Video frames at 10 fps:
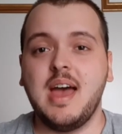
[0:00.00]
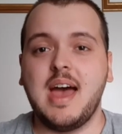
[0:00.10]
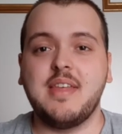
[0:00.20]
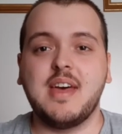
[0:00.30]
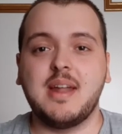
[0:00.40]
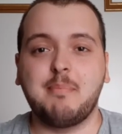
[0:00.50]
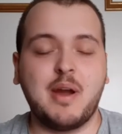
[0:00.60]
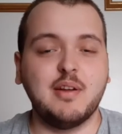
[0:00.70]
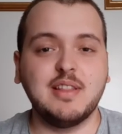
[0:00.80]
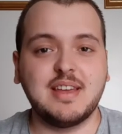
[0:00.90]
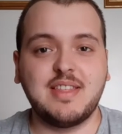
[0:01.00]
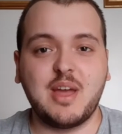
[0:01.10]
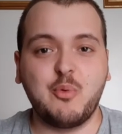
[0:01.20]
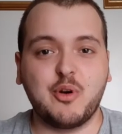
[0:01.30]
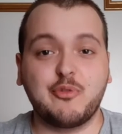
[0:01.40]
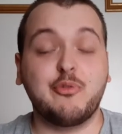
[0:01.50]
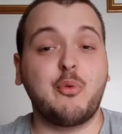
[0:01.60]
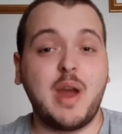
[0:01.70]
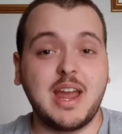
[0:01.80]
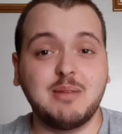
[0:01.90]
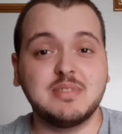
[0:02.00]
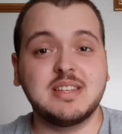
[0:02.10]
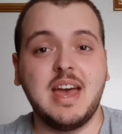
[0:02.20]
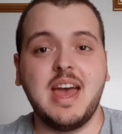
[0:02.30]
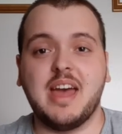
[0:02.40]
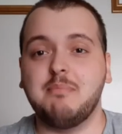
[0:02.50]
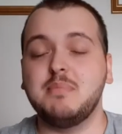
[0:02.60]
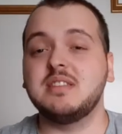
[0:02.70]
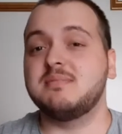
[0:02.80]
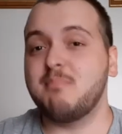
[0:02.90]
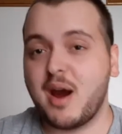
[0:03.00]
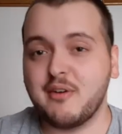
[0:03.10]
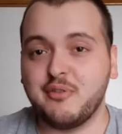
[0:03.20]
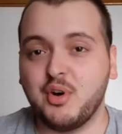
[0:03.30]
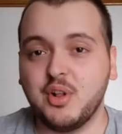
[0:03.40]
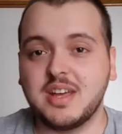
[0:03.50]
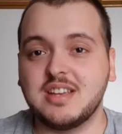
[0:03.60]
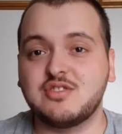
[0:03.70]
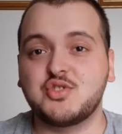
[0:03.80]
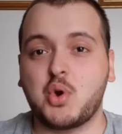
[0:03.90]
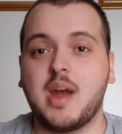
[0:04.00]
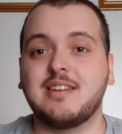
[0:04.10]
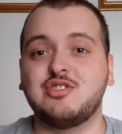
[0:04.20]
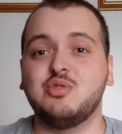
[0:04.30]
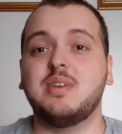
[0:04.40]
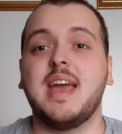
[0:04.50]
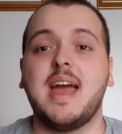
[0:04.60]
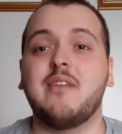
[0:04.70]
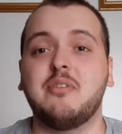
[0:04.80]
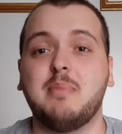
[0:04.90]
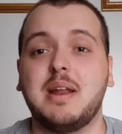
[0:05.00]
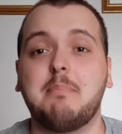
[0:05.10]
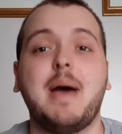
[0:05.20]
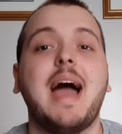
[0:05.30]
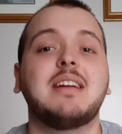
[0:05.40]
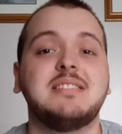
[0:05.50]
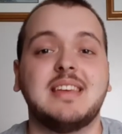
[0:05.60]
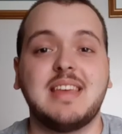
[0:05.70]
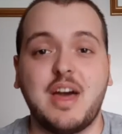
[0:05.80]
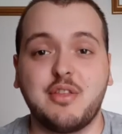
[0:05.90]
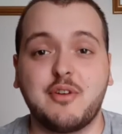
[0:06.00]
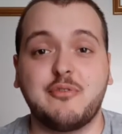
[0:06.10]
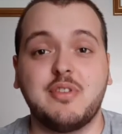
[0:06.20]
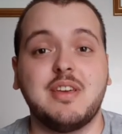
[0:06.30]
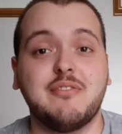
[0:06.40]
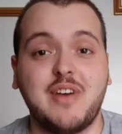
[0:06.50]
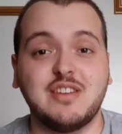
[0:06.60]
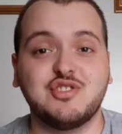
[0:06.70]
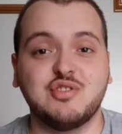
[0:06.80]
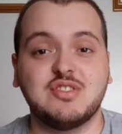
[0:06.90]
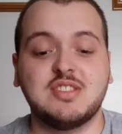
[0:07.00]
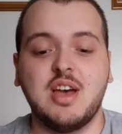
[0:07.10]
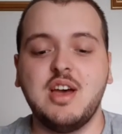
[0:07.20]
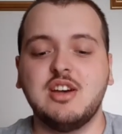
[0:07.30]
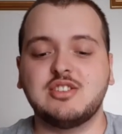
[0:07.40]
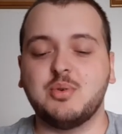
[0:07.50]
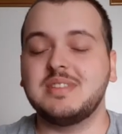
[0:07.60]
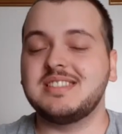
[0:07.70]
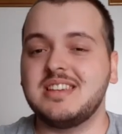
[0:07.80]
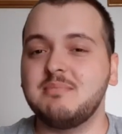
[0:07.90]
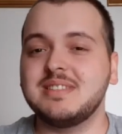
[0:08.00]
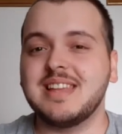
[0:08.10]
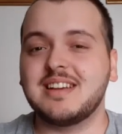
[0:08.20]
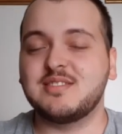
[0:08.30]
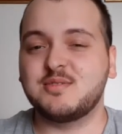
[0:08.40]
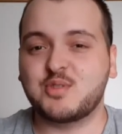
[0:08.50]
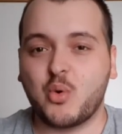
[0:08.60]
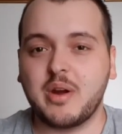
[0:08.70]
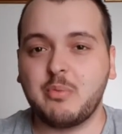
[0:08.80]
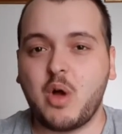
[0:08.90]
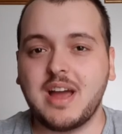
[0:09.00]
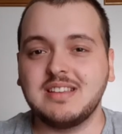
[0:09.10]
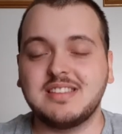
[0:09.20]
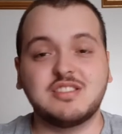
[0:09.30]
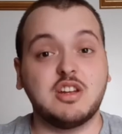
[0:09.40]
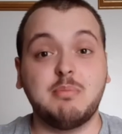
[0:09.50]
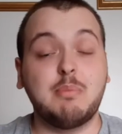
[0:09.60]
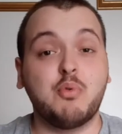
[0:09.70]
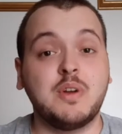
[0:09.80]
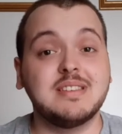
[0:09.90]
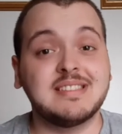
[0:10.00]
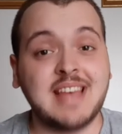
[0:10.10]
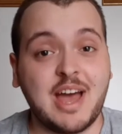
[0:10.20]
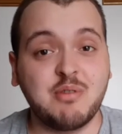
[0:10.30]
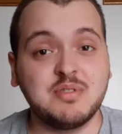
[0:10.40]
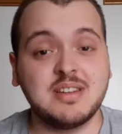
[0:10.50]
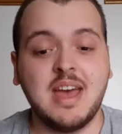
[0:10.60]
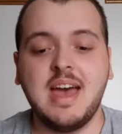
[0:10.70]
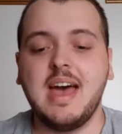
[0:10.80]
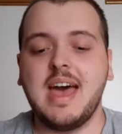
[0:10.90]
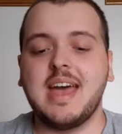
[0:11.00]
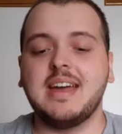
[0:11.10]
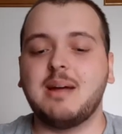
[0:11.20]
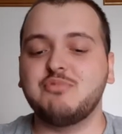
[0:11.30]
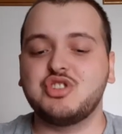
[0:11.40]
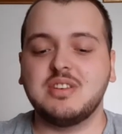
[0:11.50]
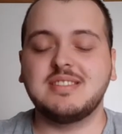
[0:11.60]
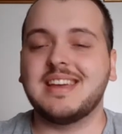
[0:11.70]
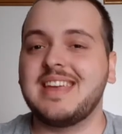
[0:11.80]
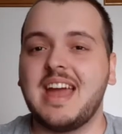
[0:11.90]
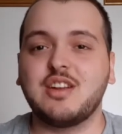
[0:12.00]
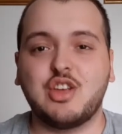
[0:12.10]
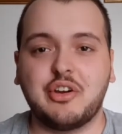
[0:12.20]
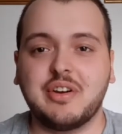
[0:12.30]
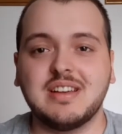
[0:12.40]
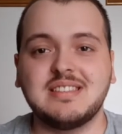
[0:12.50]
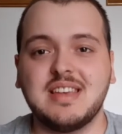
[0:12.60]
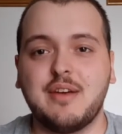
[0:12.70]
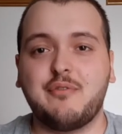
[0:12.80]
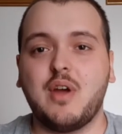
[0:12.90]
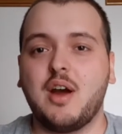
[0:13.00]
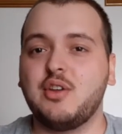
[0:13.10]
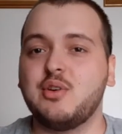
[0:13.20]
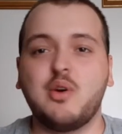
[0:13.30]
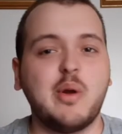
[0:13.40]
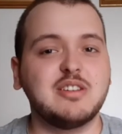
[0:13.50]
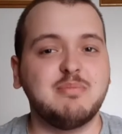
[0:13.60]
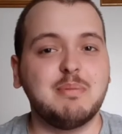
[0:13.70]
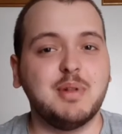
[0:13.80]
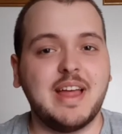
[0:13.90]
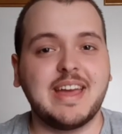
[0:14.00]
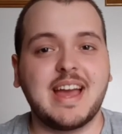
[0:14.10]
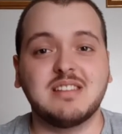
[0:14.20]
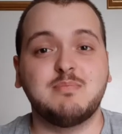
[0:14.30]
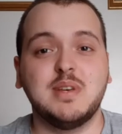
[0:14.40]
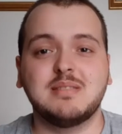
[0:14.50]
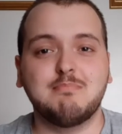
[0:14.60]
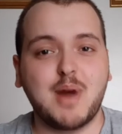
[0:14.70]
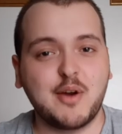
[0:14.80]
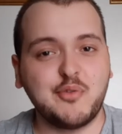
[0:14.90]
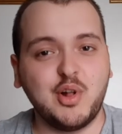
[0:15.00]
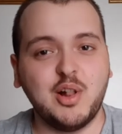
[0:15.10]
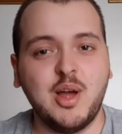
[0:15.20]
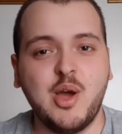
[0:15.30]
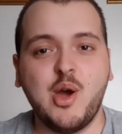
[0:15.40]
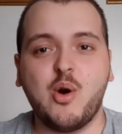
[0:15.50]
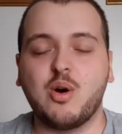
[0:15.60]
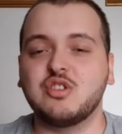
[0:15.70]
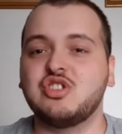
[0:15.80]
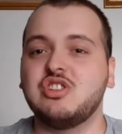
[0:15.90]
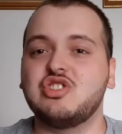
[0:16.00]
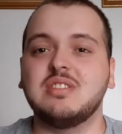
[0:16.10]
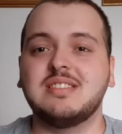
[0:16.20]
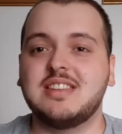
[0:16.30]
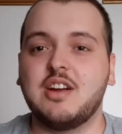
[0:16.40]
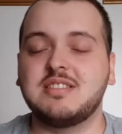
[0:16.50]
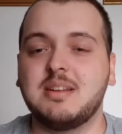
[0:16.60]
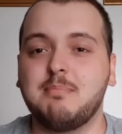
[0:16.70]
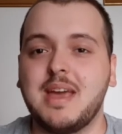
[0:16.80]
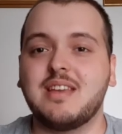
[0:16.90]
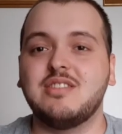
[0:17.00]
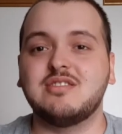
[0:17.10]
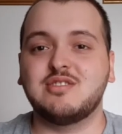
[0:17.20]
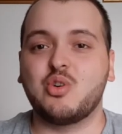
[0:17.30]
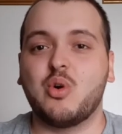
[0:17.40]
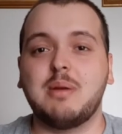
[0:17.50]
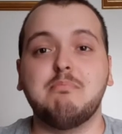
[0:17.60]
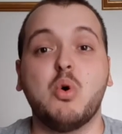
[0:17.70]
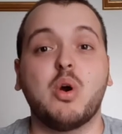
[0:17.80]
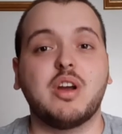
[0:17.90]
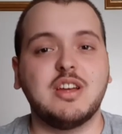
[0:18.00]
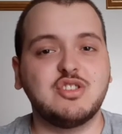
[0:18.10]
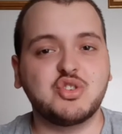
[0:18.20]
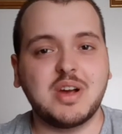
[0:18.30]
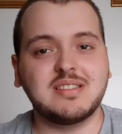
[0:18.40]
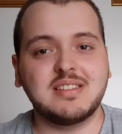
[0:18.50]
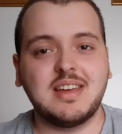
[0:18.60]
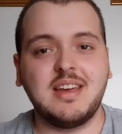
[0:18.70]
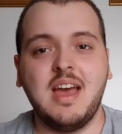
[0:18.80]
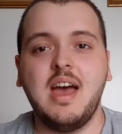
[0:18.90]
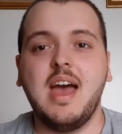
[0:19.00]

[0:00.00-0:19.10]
And then apparently they were framed, and Miss Marvel is trying to get everybody back together for the Avengers. So it seems like story wise, it's going to be pretty sound. And I'm just again curious if are you going to be playing as Miss Marvel or is she just there to make the story more interesting?